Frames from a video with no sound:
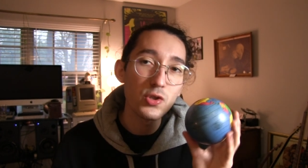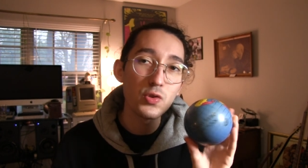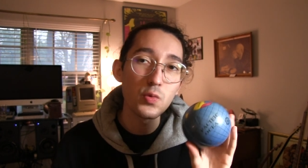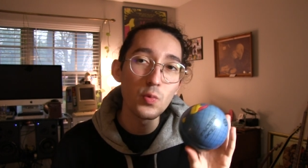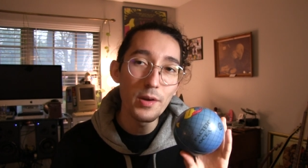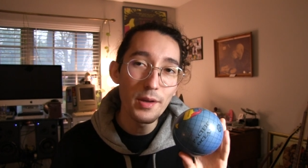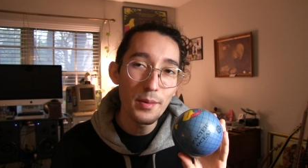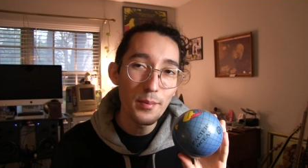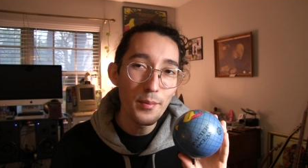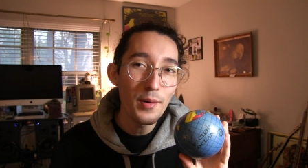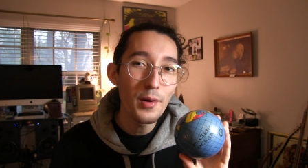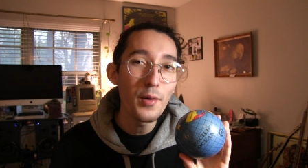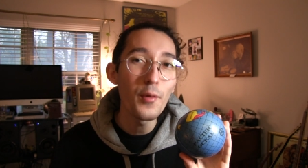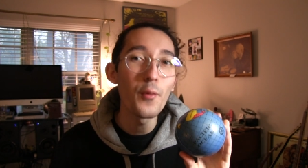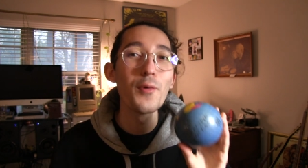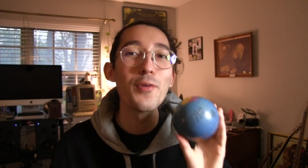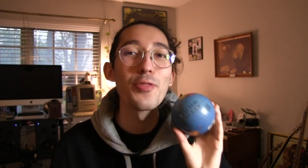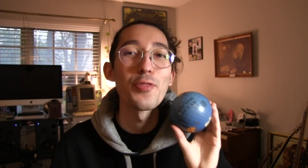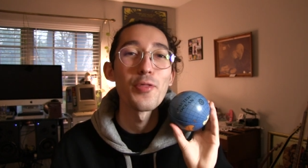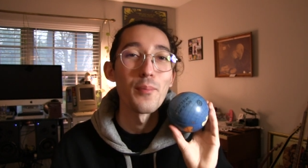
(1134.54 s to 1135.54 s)
swim
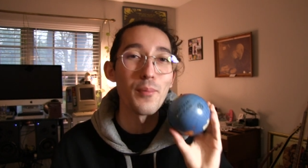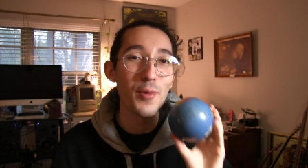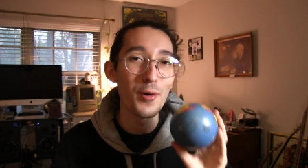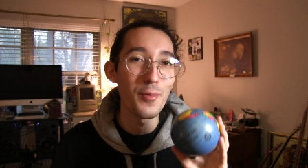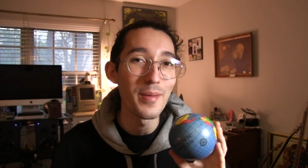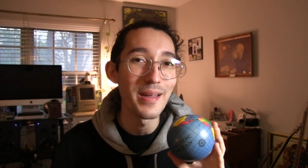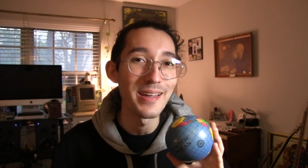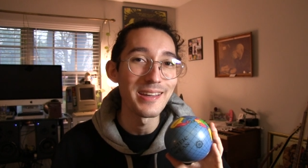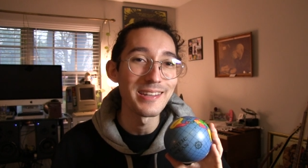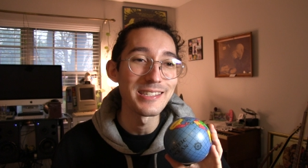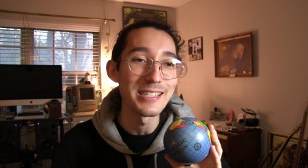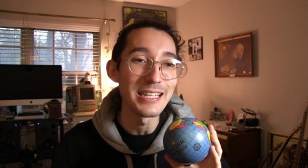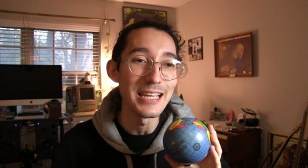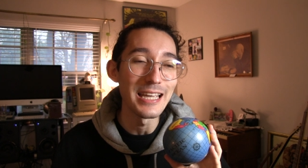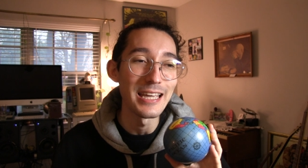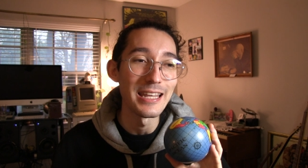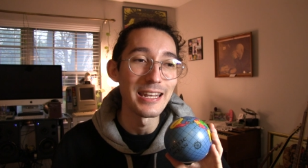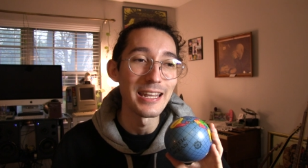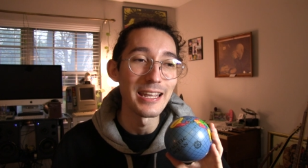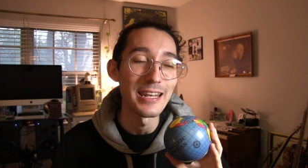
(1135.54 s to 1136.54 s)
with the mermaids
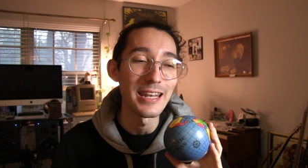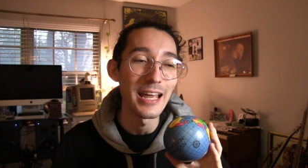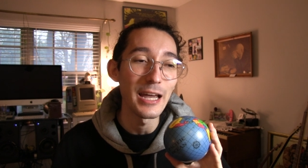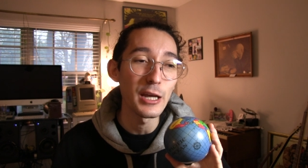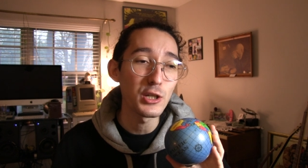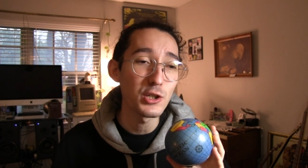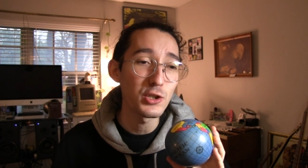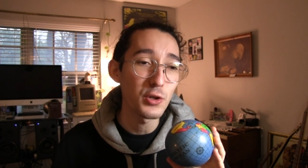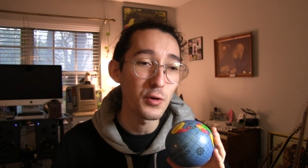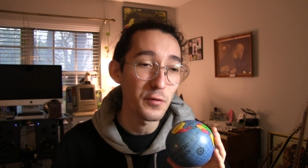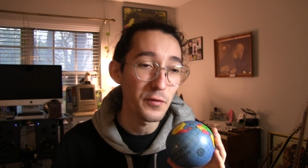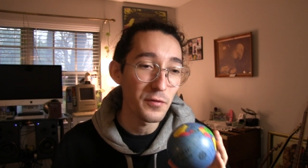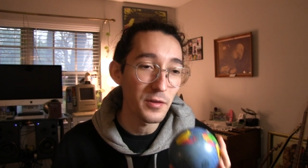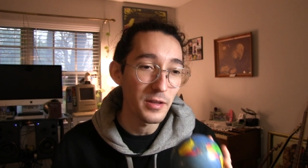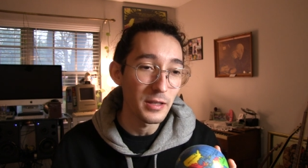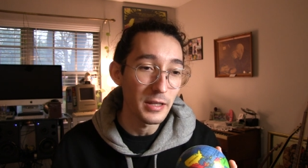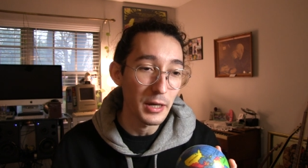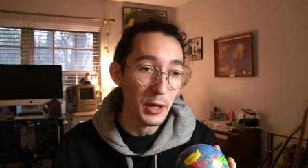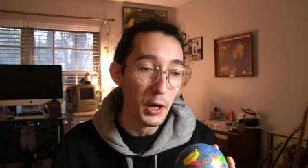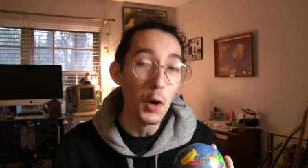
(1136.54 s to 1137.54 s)
in a
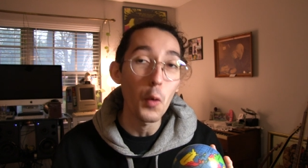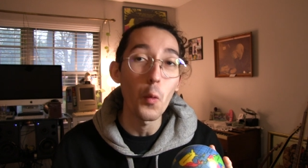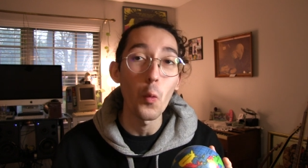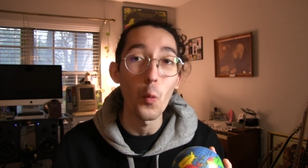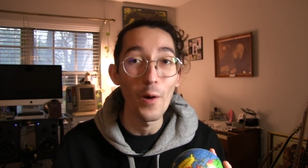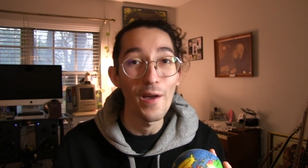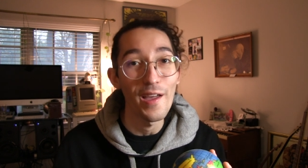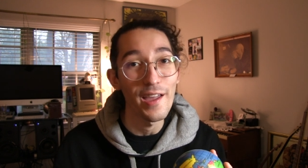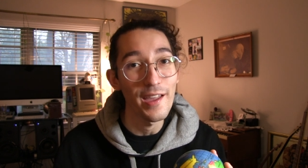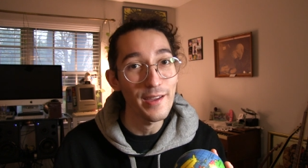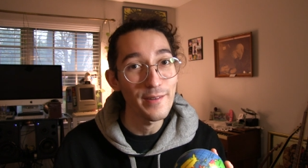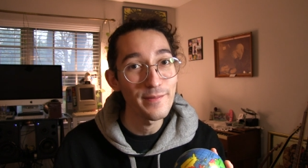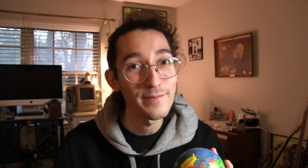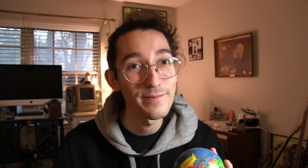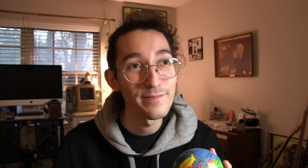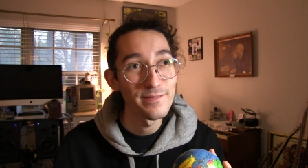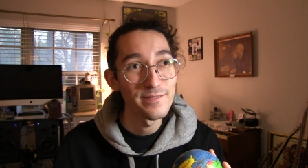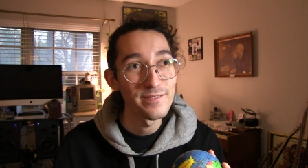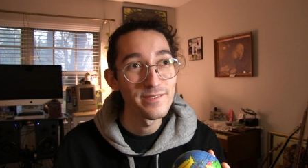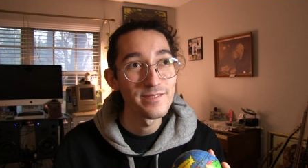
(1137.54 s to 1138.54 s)
nyctophilic way
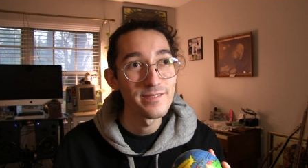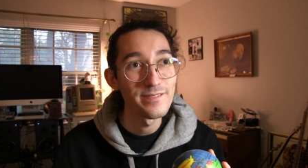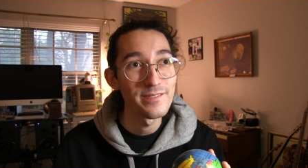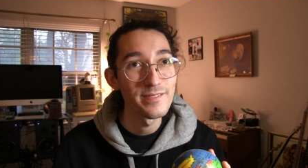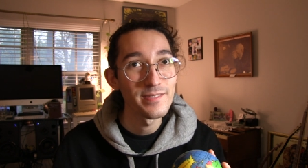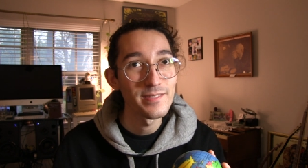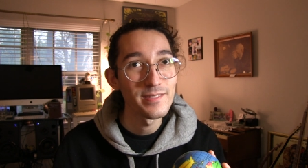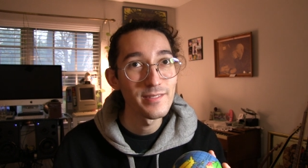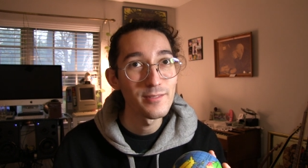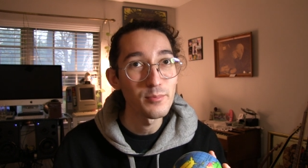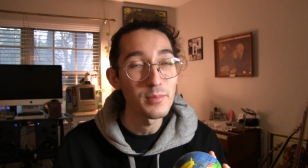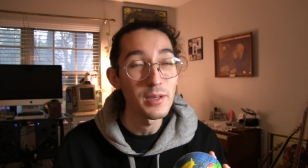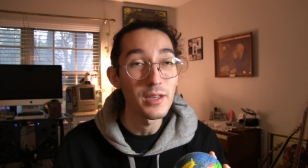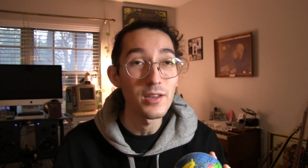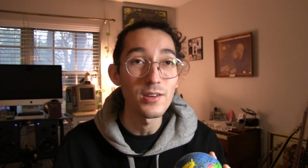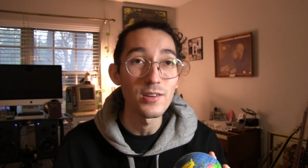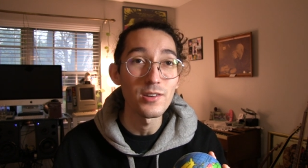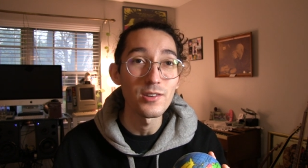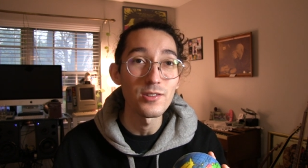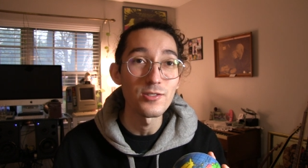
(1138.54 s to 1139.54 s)

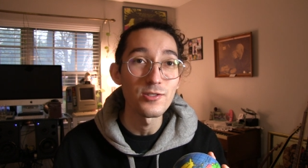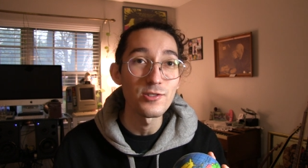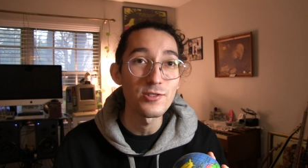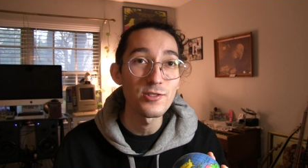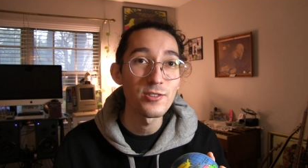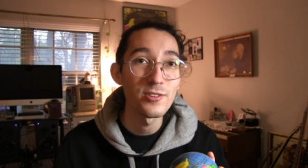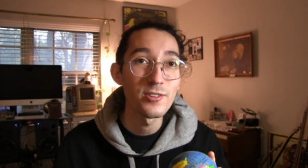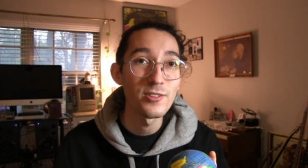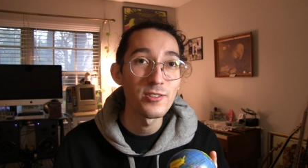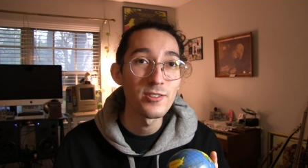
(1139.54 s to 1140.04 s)
because